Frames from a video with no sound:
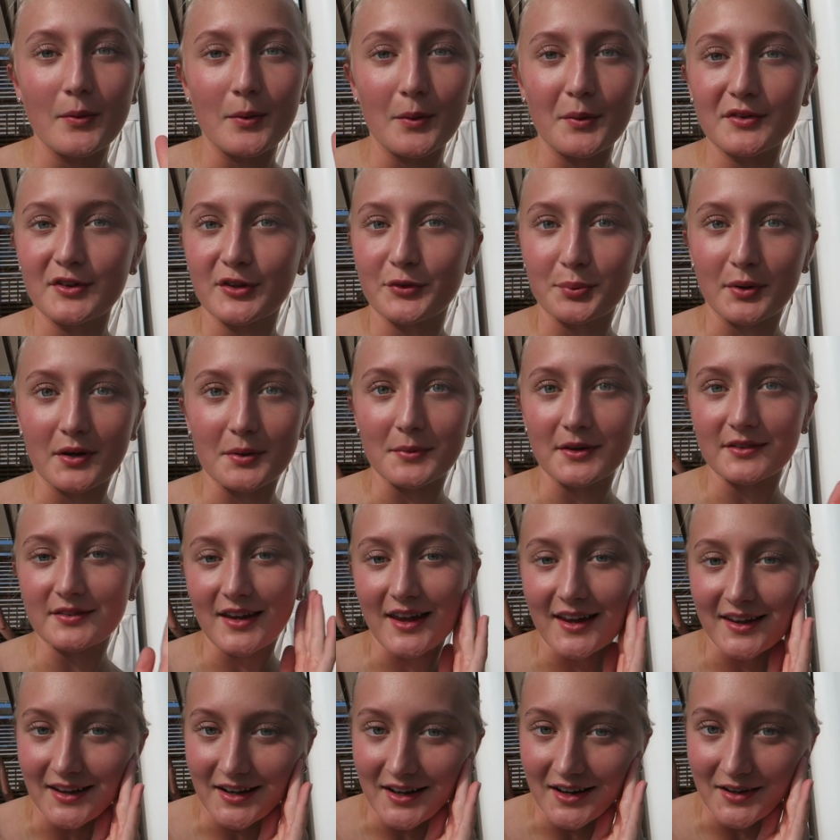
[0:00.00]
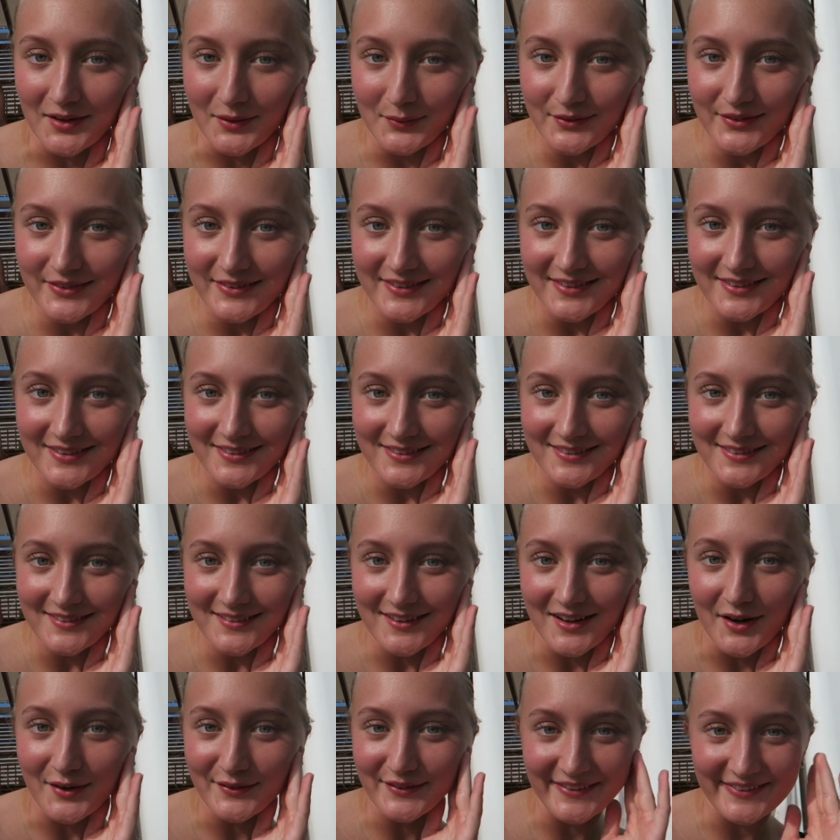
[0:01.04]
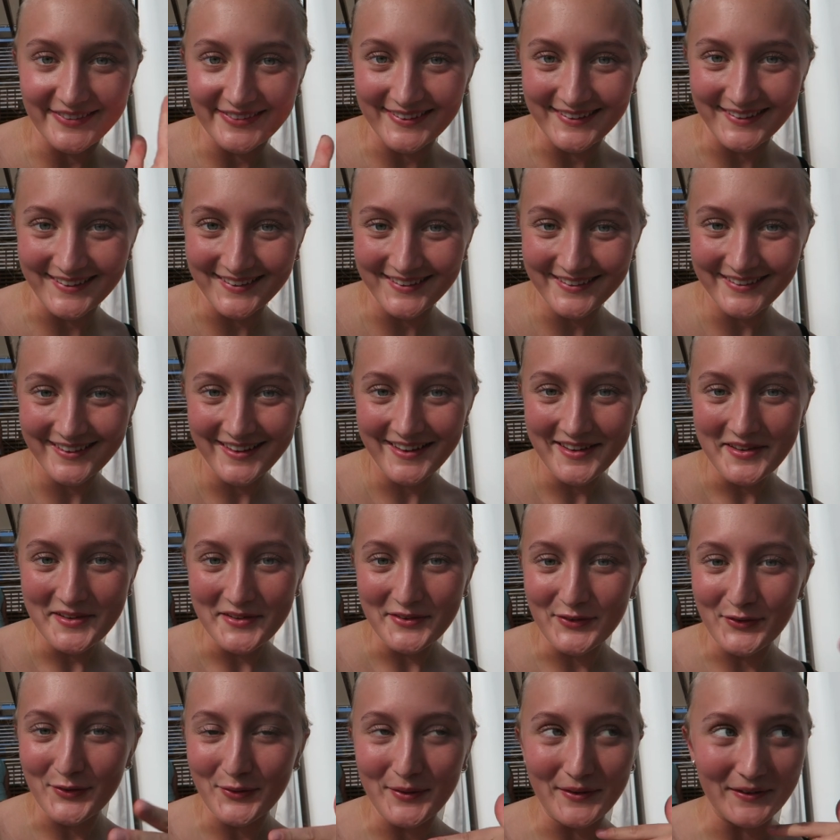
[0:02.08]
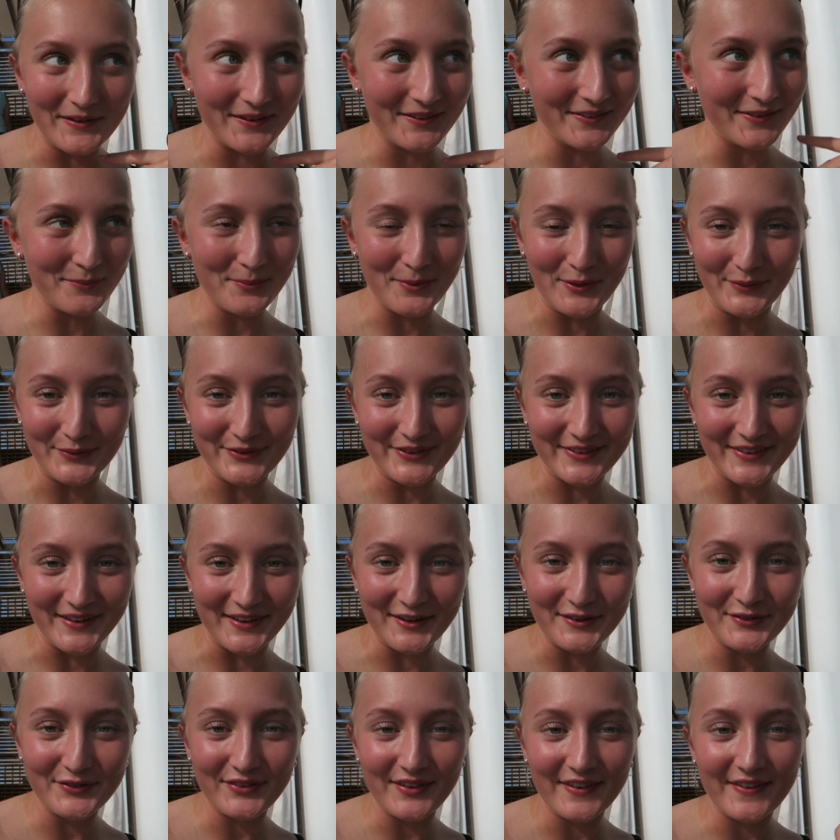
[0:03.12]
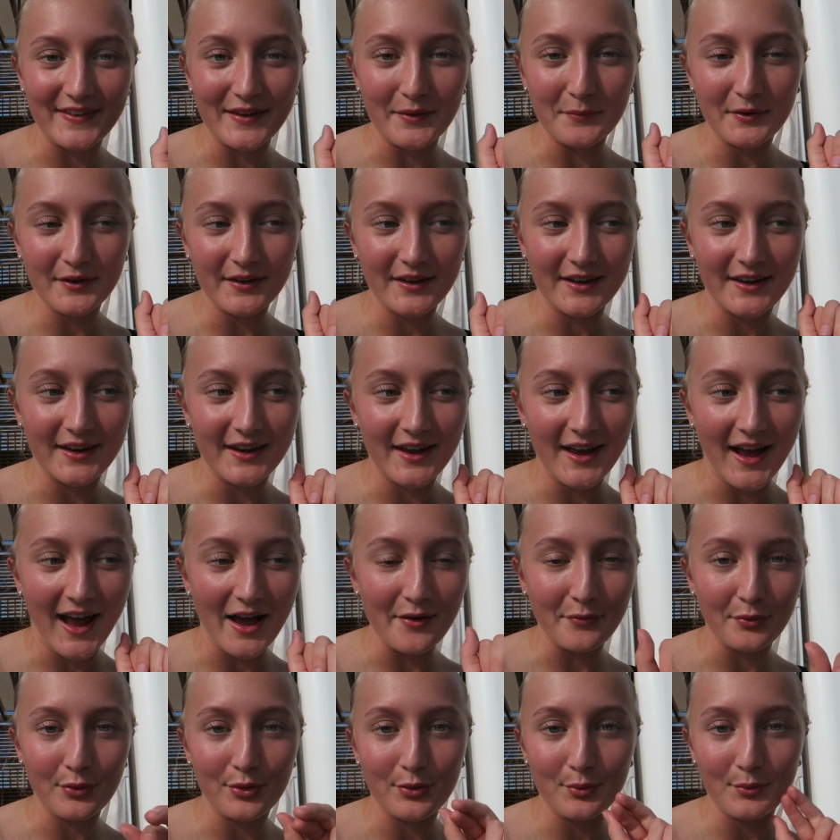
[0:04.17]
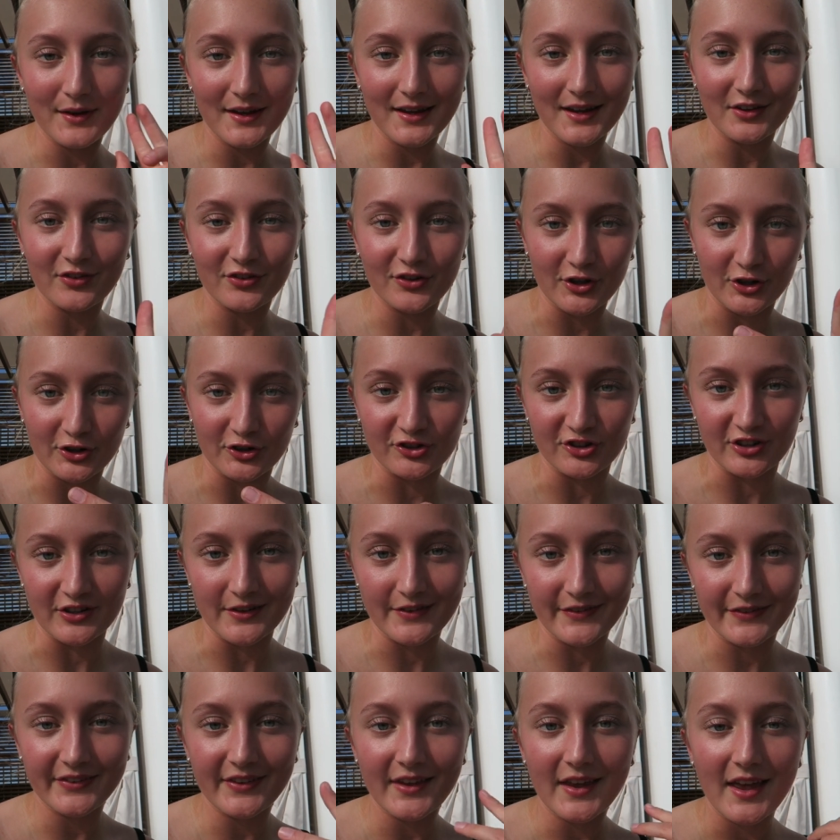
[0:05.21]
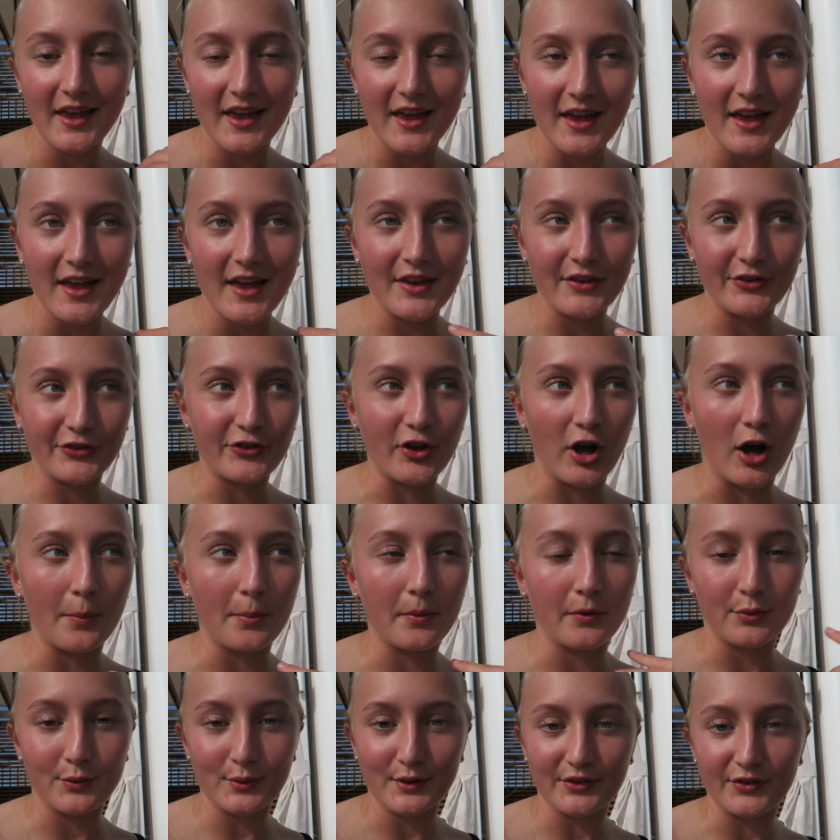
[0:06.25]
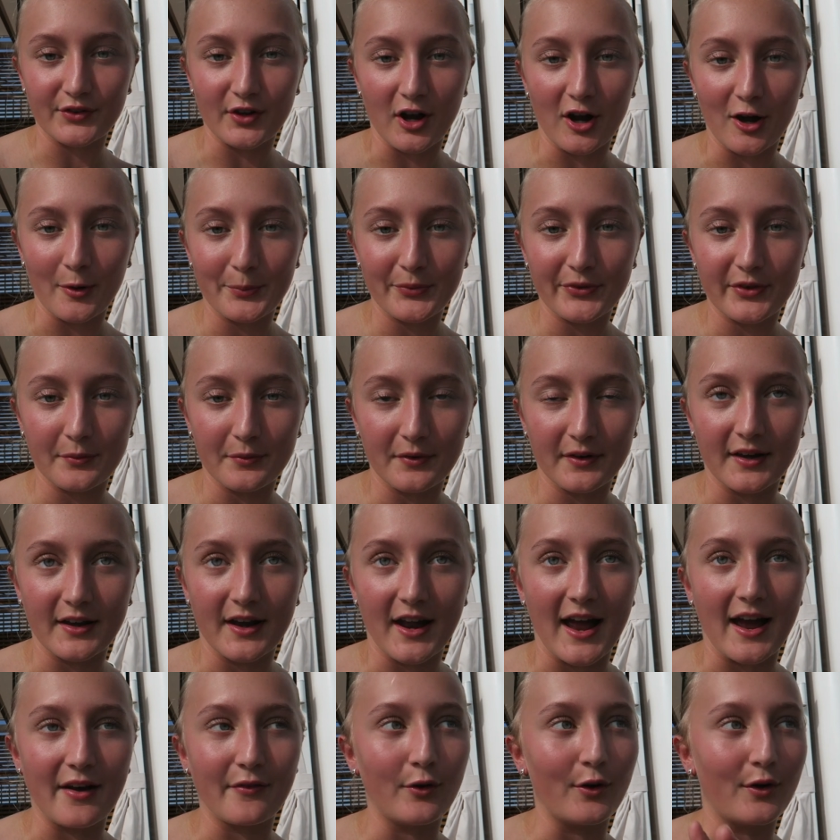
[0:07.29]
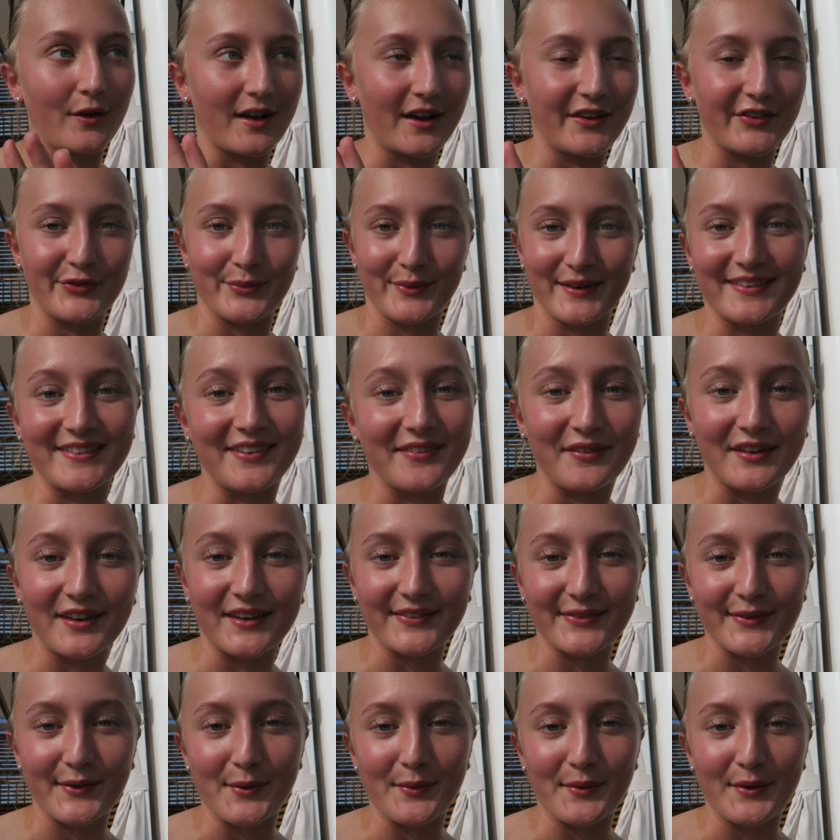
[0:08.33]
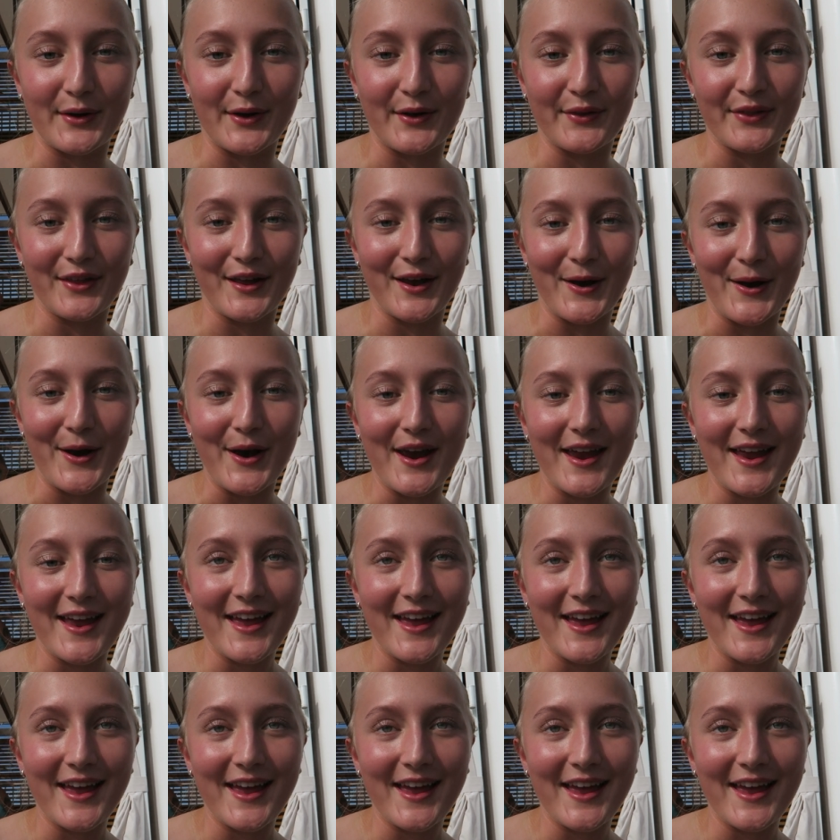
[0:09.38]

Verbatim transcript: We're just pretty much hanging out on the sea, doing all the boat stuff, and then we're gonna have 3 excursions and stop on 3 stops, and we're gonna have all kinds of activities going on there.